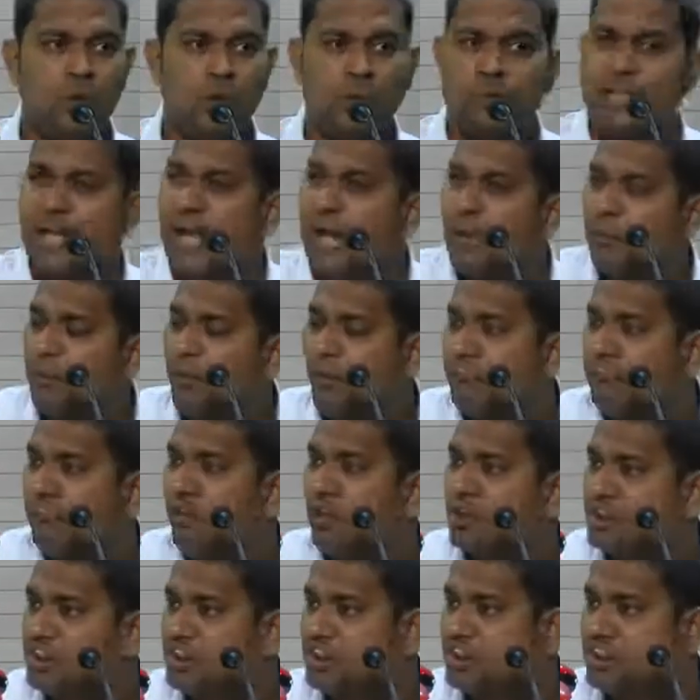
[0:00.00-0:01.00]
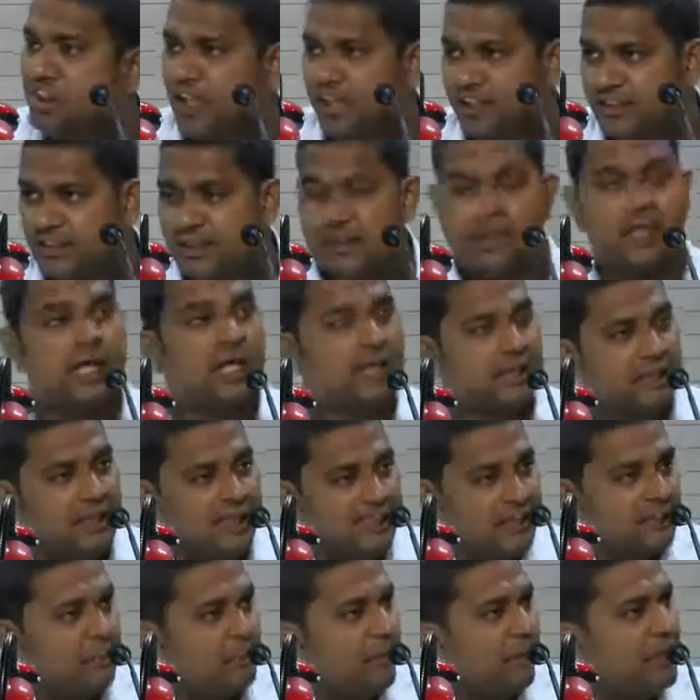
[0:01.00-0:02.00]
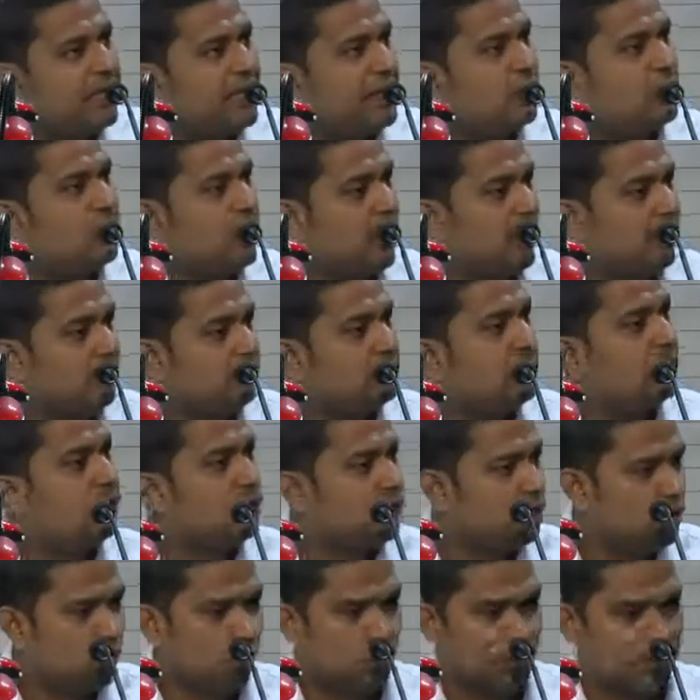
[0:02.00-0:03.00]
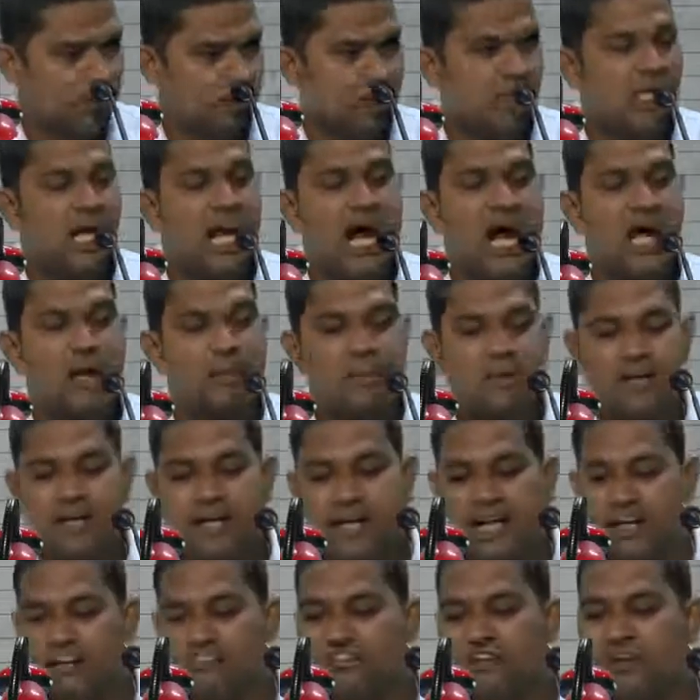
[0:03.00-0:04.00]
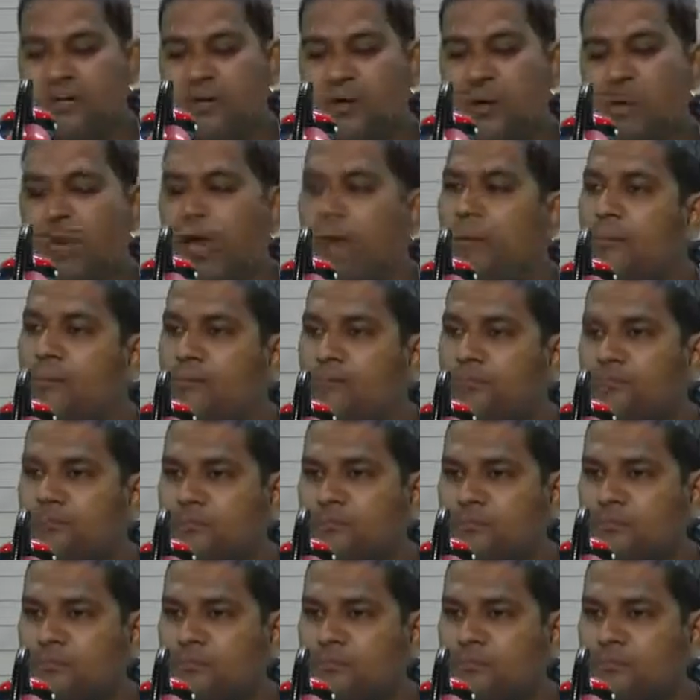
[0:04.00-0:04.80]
with the help of logistics, this particular goods are being delivered to him.